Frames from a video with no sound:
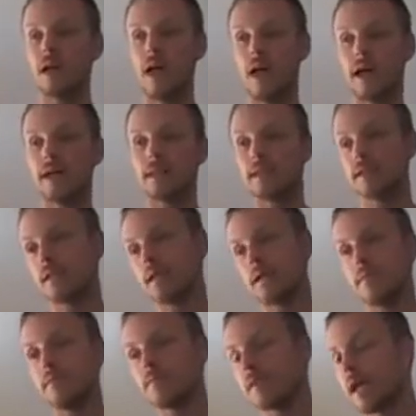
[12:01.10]
and
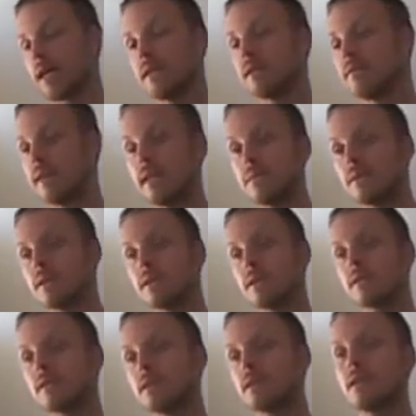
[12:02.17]

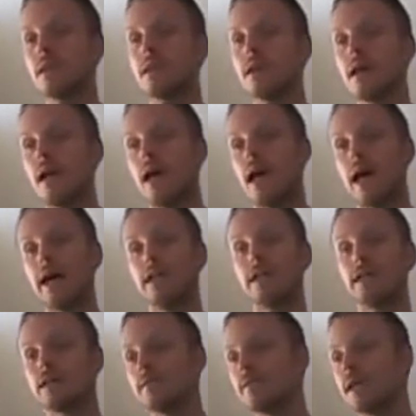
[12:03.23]
development. And
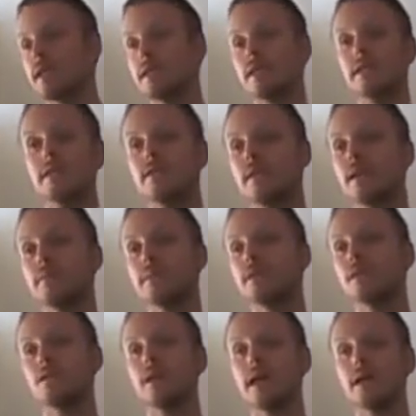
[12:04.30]
in fact, in
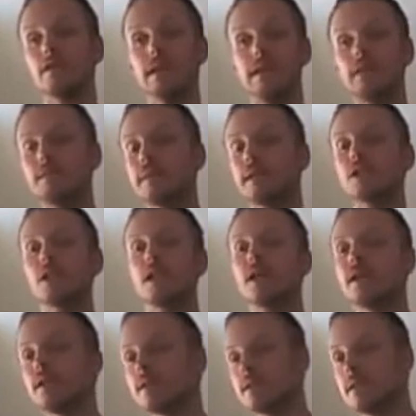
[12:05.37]
development, you can really
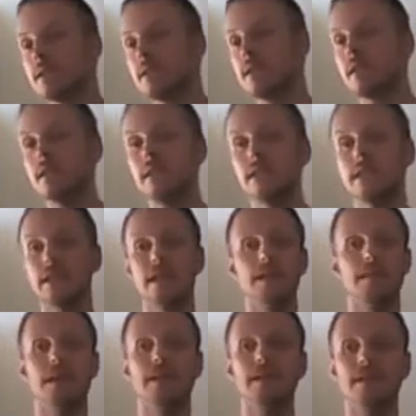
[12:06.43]
specialize in
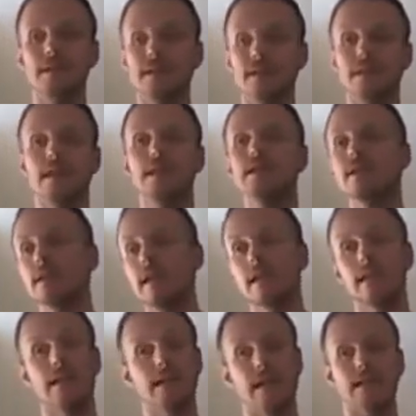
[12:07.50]
databases, in
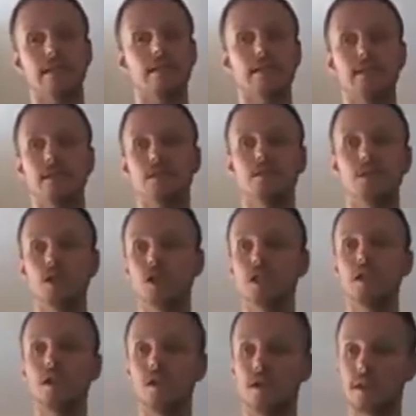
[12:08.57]
data analysis,
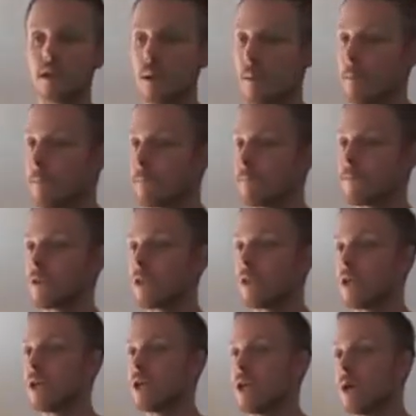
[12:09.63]
machine learning.
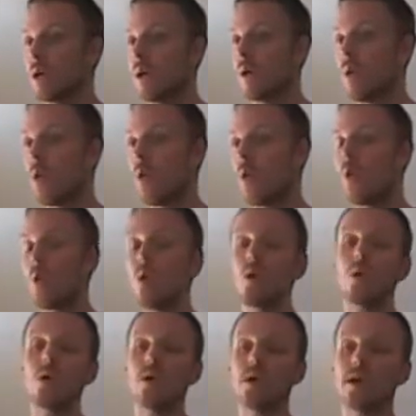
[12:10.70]

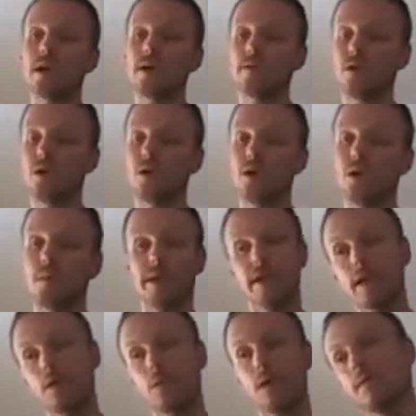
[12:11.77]
Or if you are
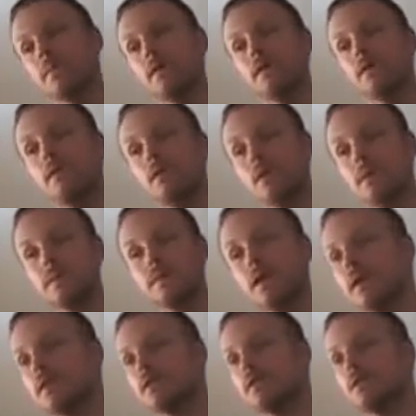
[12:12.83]
making
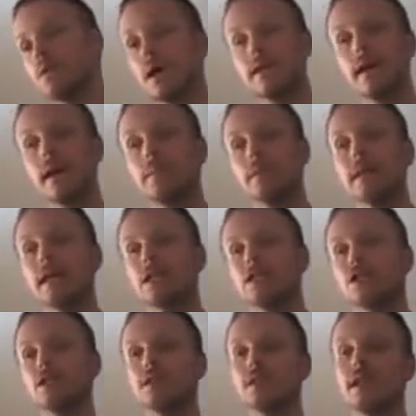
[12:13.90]
websites and other
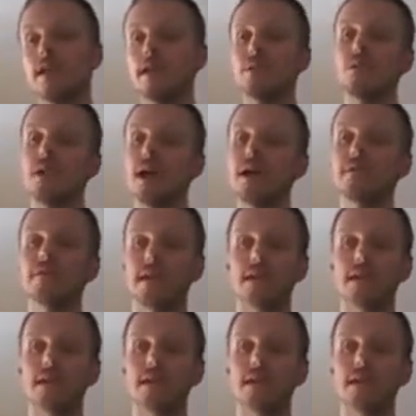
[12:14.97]
applications, they will have